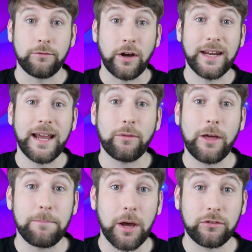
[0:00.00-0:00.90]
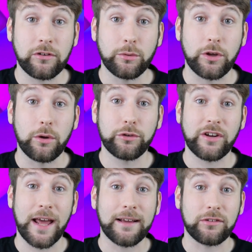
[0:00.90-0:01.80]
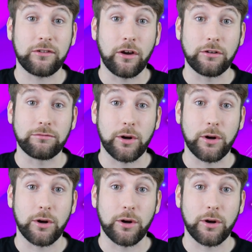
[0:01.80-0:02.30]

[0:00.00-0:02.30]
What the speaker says: Finding out their personal goals and external